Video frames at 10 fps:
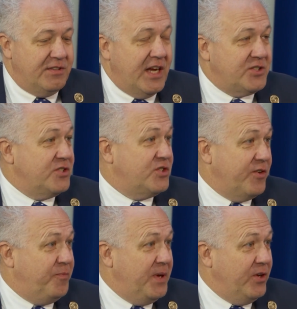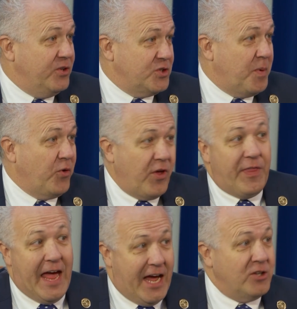dozens of bills, both on
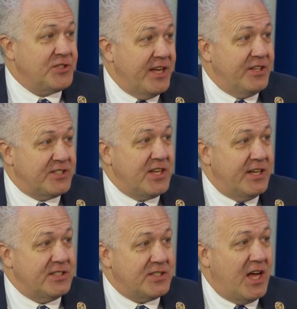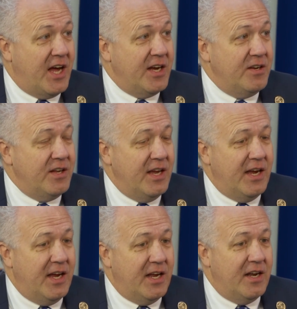the House and the Senate side,
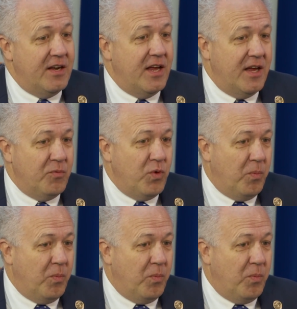and we'll